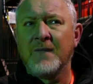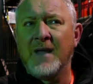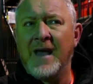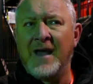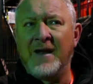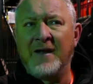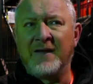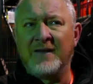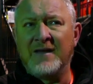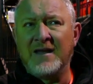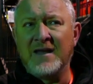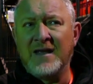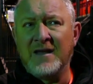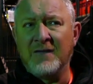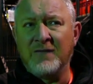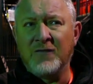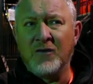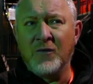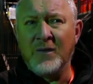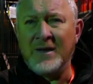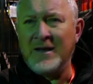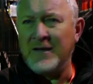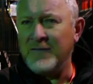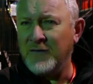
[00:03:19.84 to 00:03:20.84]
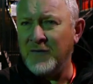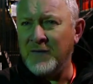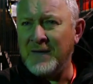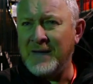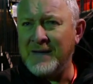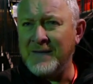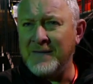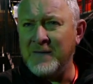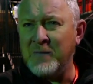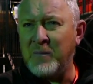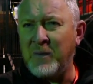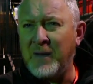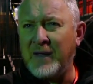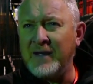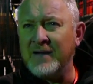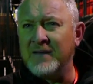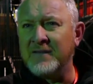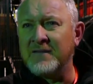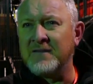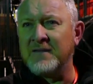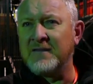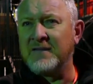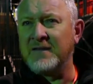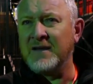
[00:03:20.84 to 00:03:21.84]
and I think if you interviewed any of the
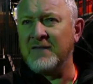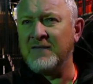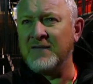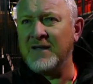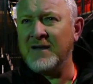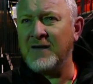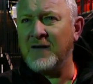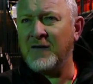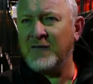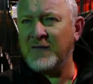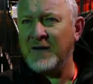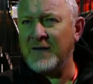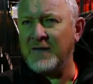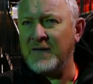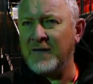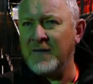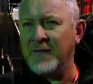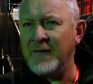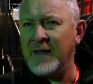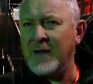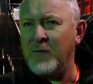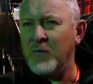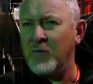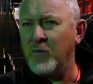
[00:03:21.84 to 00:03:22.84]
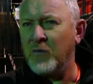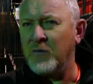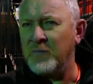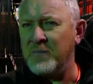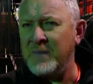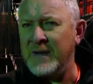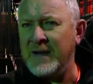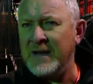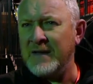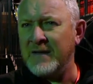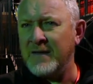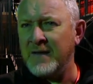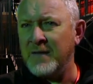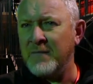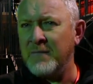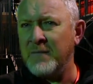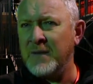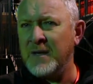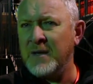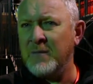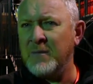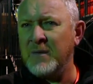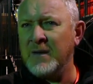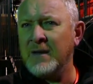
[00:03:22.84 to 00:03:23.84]
players this evening, I think that they would all admit that
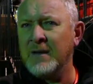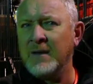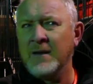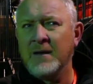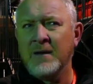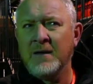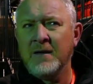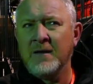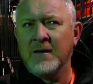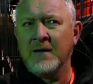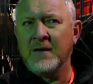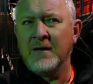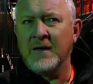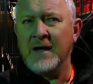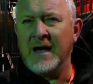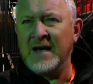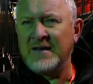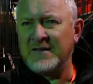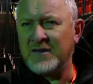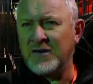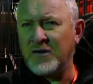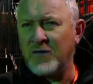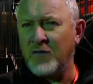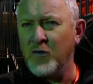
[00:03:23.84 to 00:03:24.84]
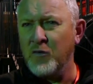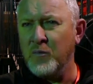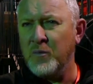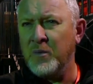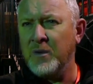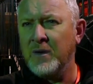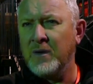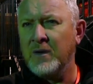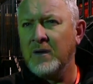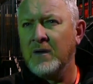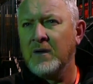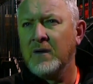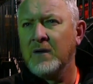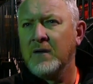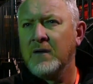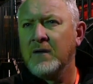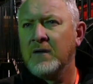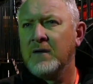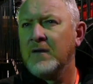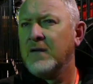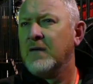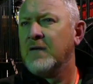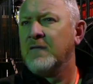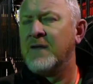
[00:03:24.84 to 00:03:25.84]
maybe as a group,
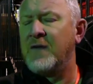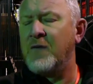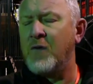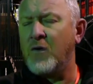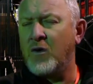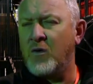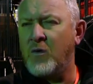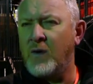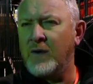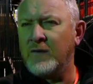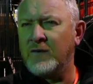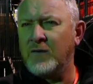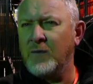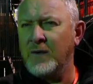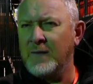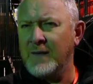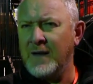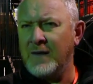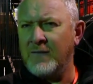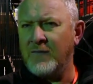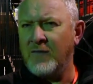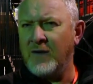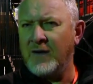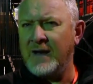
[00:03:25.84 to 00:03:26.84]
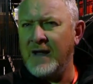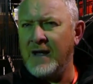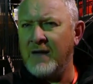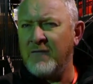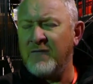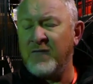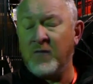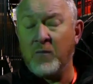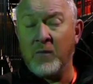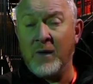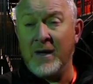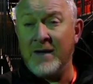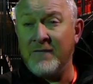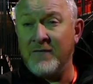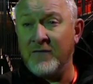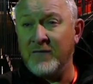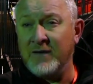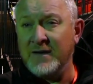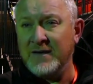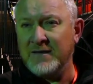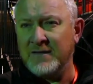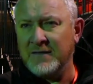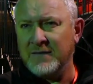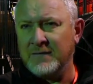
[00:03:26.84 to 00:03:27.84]
they're not quite doing that right now for whatever
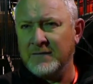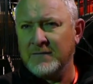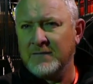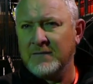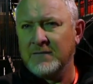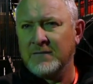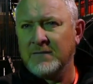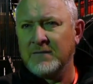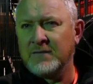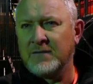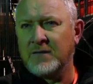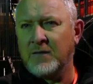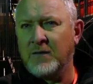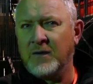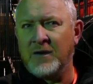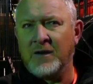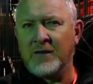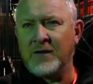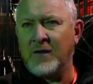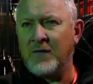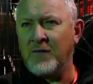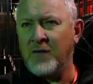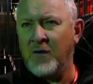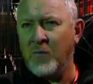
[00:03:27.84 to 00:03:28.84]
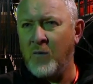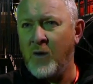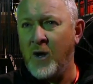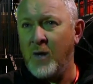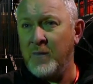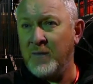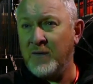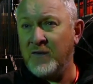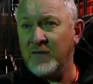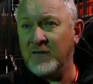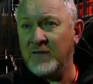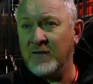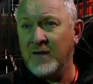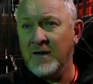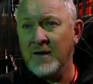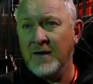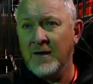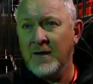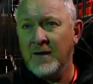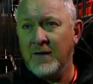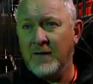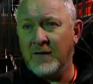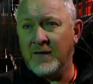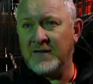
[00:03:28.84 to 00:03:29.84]
reason. So, and I don't know why, because
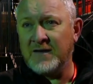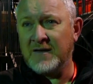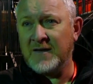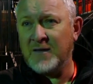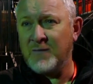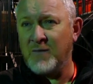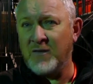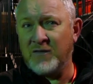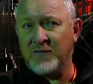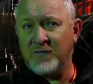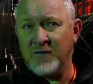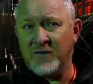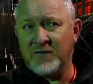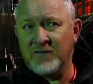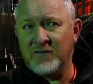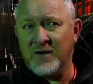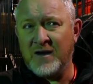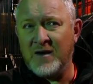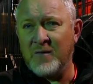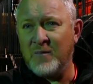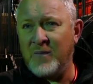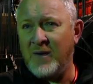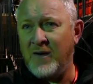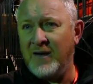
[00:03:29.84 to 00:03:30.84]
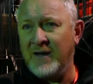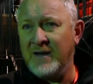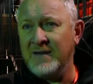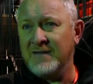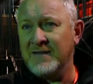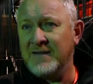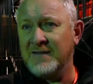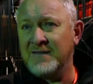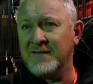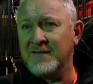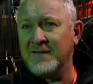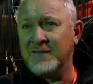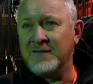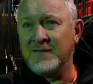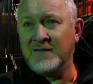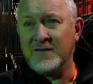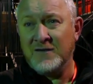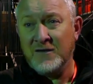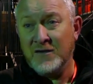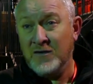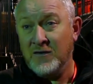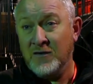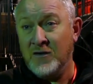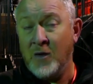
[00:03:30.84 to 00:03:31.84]
like I said, the most frustrating part is, is
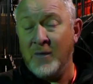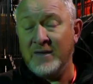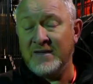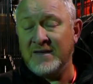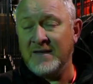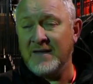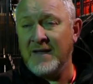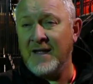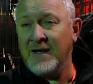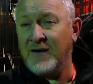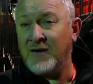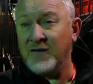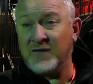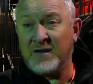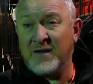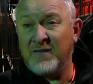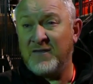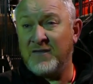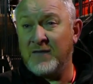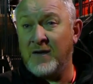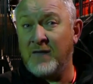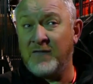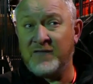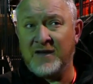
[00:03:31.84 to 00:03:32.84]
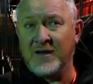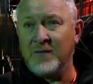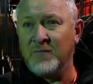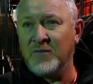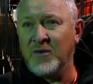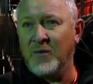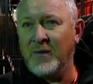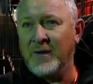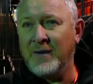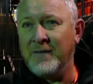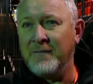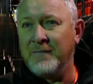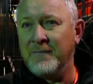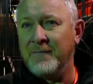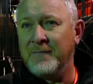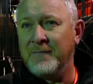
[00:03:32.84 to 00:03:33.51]
you know it's in there because I've seen them do it.